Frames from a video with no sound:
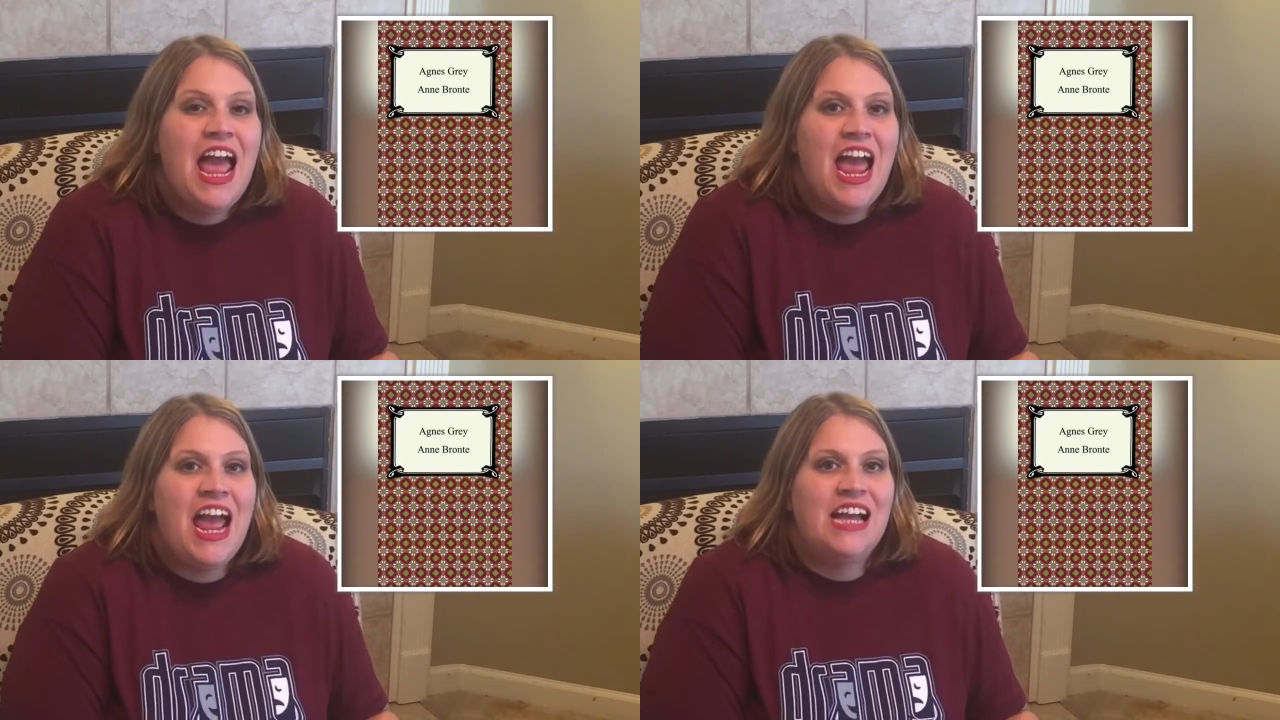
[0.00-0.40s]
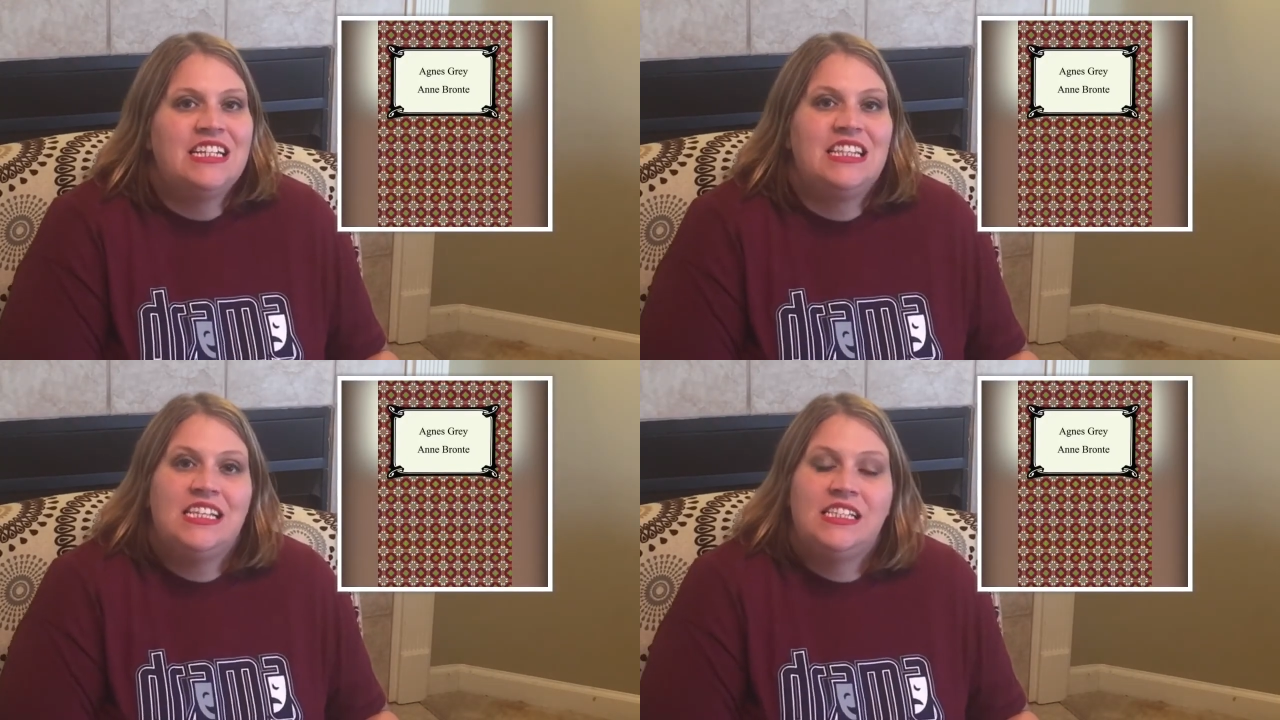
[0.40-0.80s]

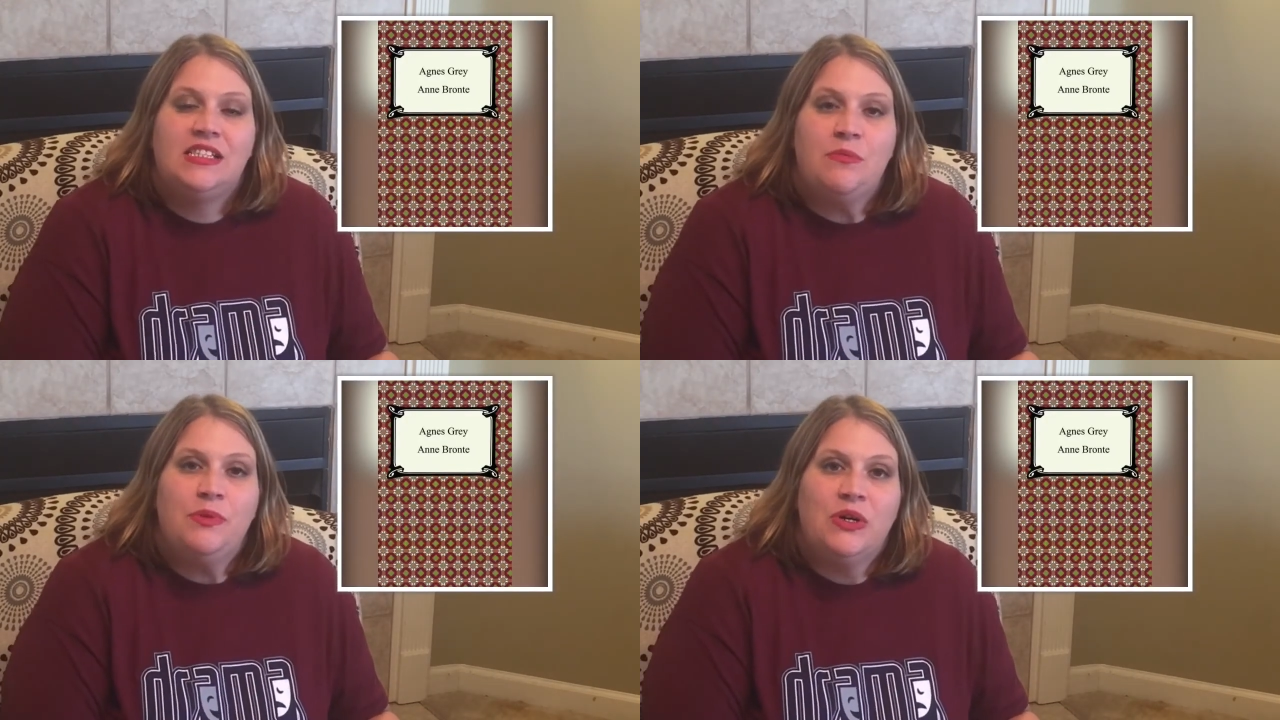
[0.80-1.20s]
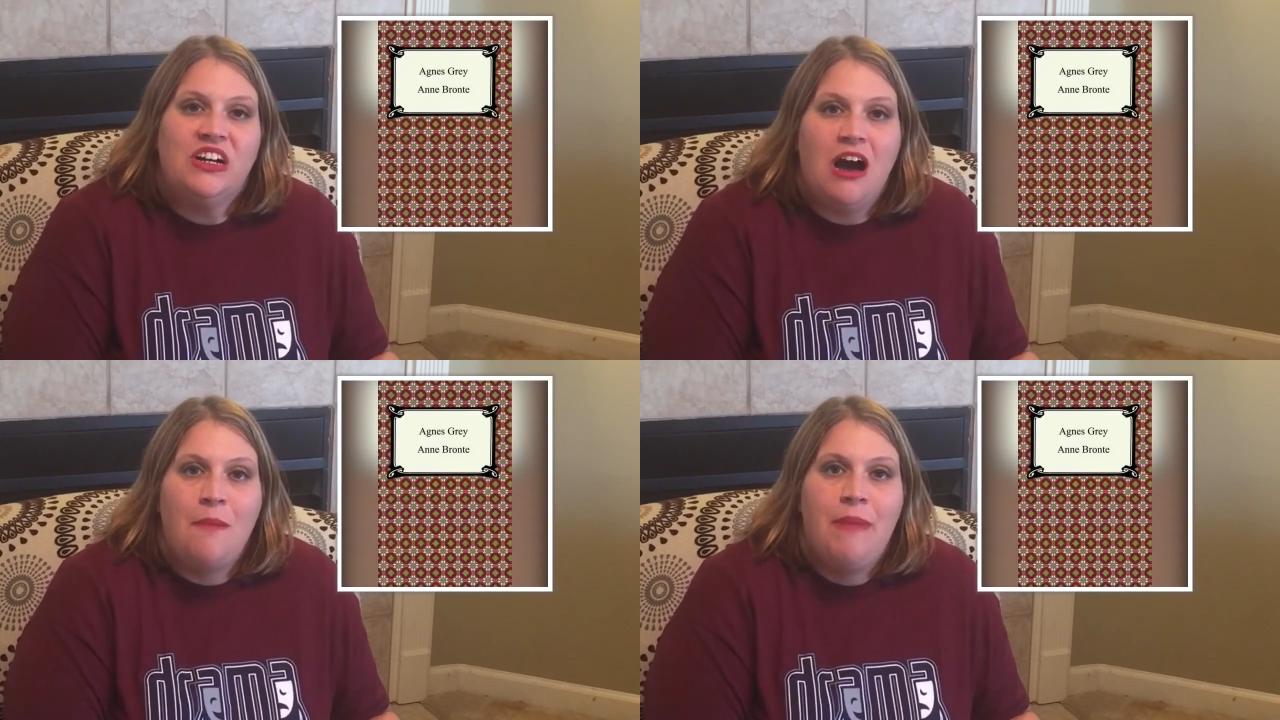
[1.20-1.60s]
and this is a
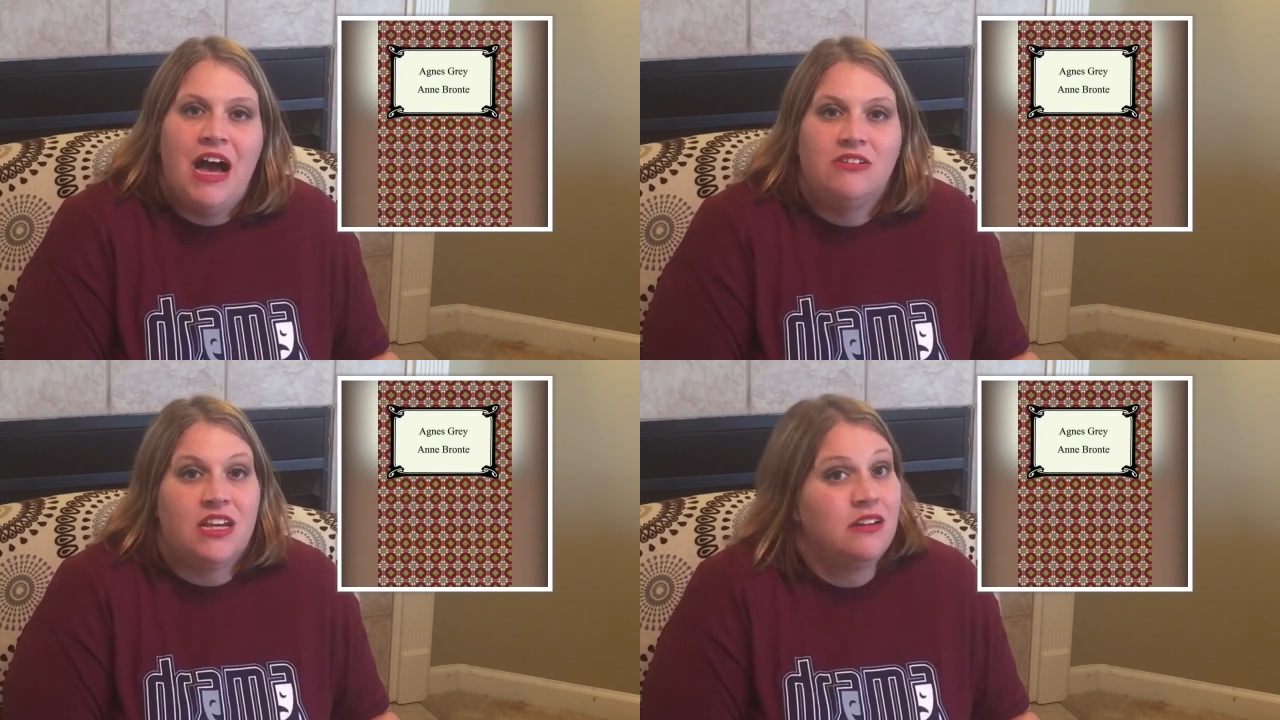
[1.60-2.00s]
book about